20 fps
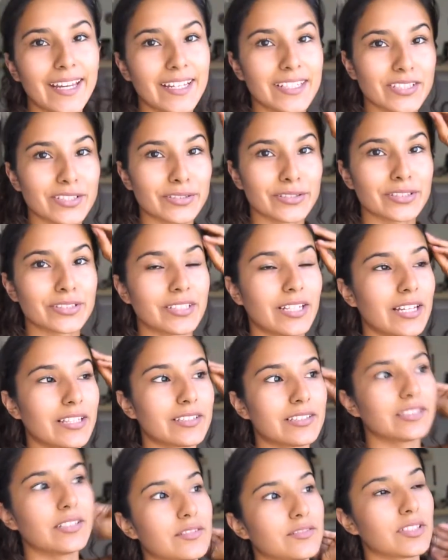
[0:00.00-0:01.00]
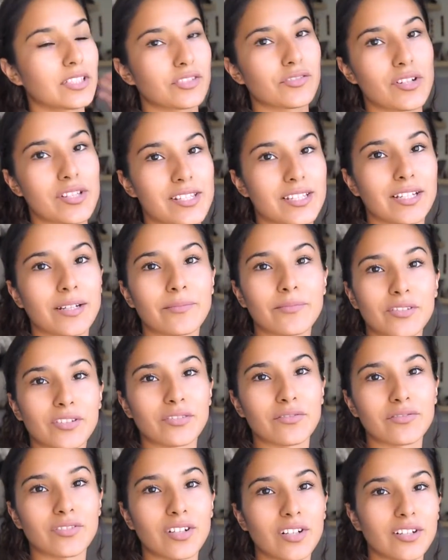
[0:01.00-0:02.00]
I love like dressing up for the
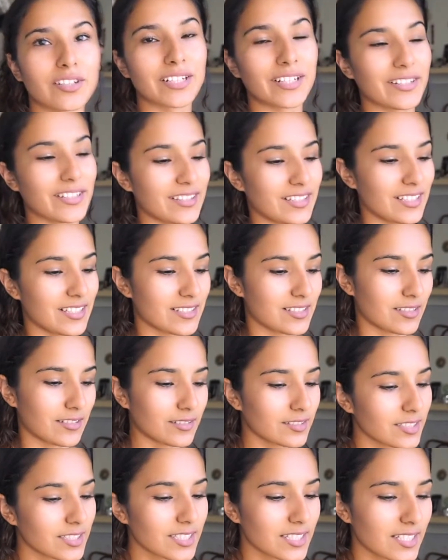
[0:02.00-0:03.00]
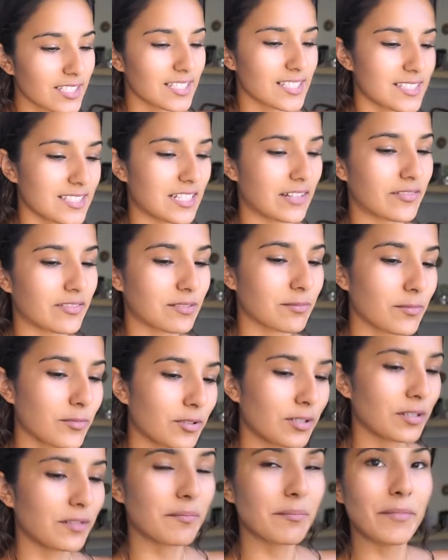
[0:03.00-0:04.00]
fall and everything, so it's definitely
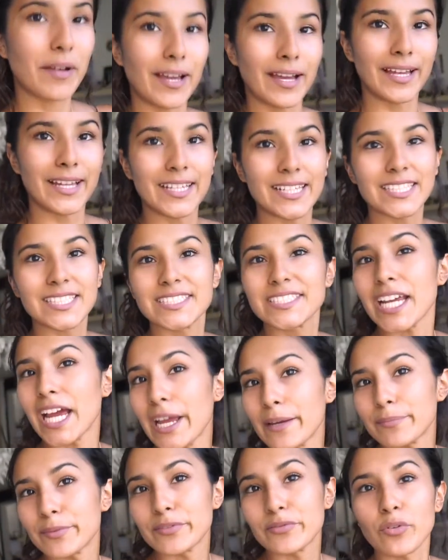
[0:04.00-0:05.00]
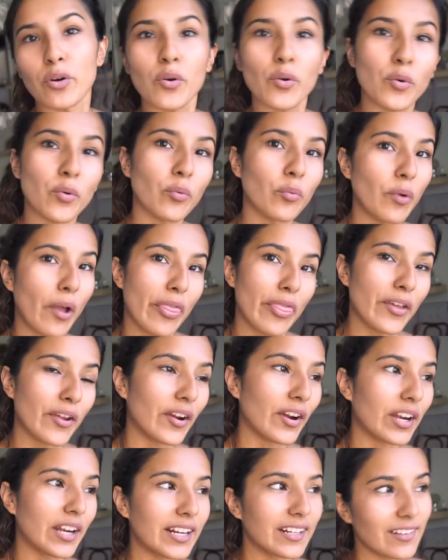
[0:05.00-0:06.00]
more my type of
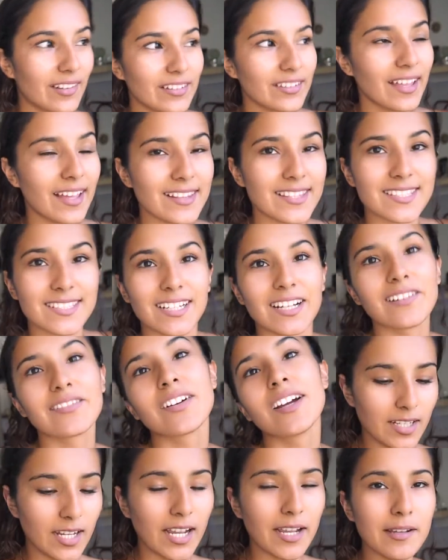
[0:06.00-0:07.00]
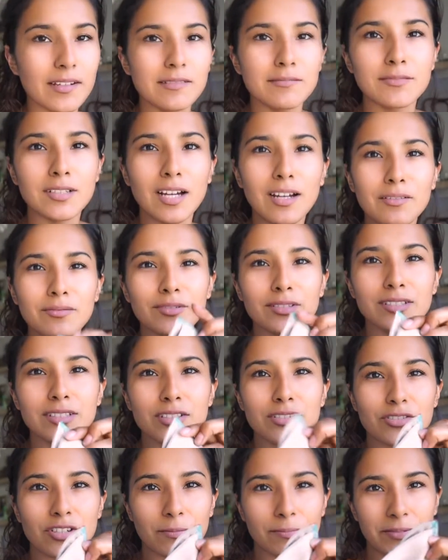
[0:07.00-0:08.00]
weather and all that stuff. I'm not really
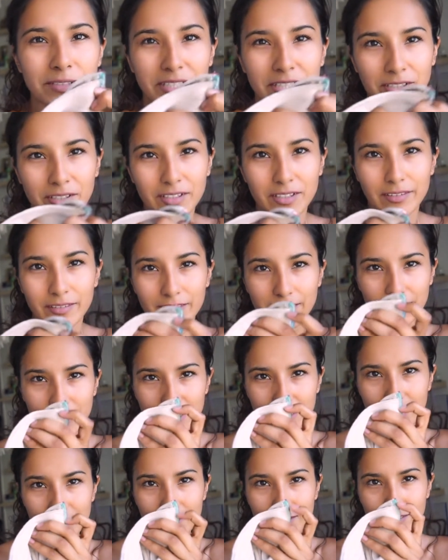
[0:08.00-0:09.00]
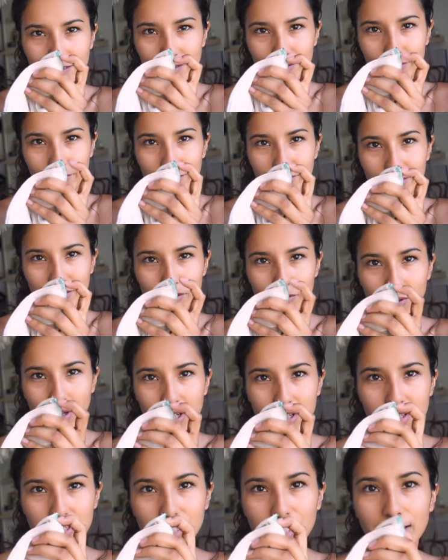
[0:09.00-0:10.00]
tripping on this little
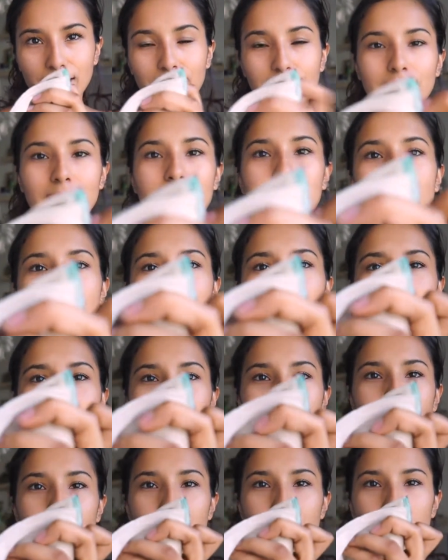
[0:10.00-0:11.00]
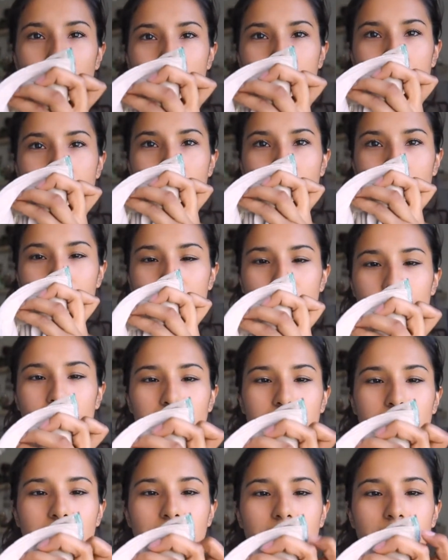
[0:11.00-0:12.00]
situation, which I talked
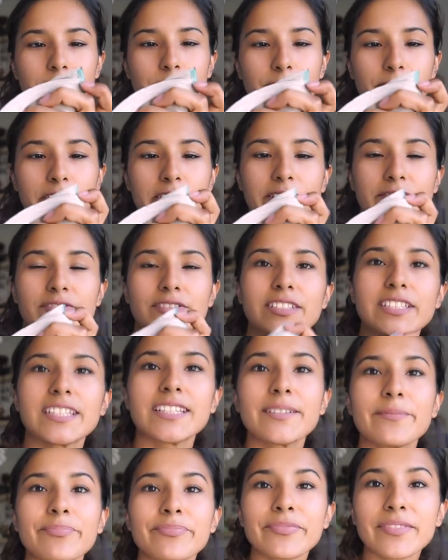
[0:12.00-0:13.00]
about briefly.